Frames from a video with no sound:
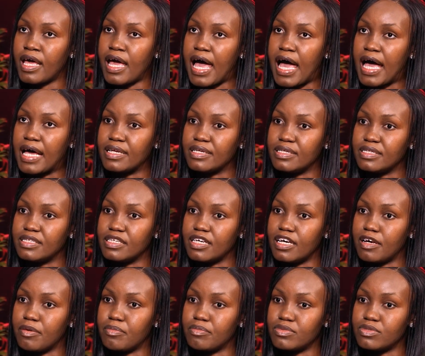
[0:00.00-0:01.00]
And
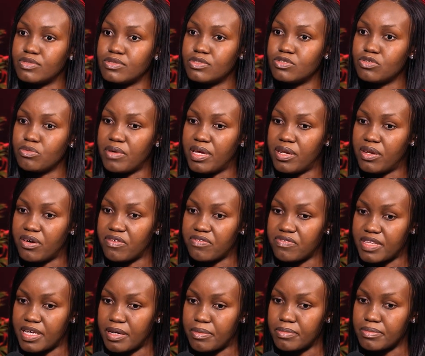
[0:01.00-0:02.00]
too many of
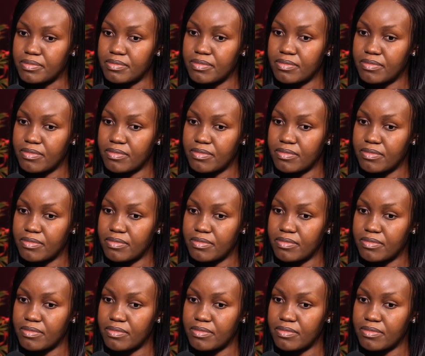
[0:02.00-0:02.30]
them